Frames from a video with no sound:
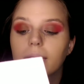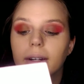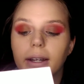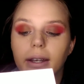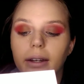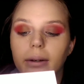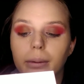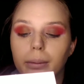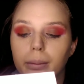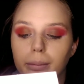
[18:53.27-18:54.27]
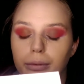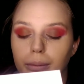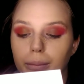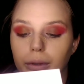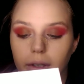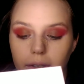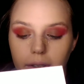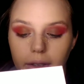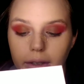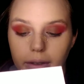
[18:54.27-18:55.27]
when I get home from work,
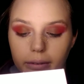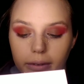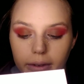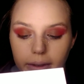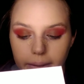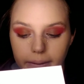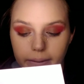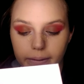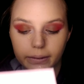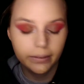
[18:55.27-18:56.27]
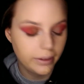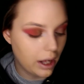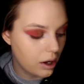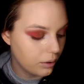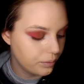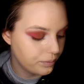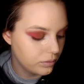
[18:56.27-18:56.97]
I don't eat now,